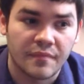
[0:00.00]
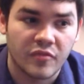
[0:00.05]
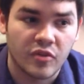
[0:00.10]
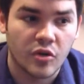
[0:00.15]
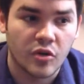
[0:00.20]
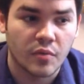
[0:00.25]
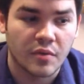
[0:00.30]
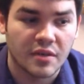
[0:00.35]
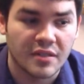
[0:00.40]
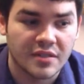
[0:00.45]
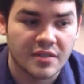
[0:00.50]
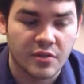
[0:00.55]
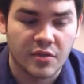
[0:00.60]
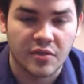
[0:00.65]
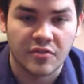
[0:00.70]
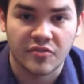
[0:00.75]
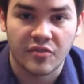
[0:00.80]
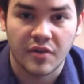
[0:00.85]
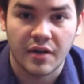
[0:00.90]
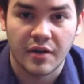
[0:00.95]
If you don't want to
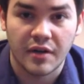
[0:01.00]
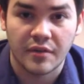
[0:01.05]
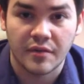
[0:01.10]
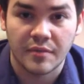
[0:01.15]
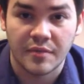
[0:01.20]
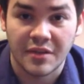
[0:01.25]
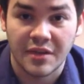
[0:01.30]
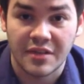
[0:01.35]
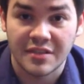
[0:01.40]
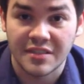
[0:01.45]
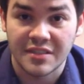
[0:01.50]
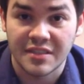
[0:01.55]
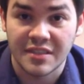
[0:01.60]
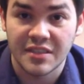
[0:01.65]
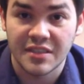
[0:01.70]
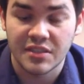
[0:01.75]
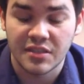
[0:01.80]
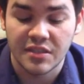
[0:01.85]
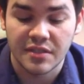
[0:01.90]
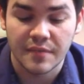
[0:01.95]
start a fire to cause
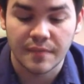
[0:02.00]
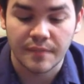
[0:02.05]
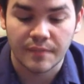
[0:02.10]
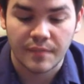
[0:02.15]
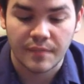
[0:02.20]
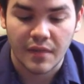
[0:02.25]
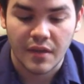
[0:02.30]
attention,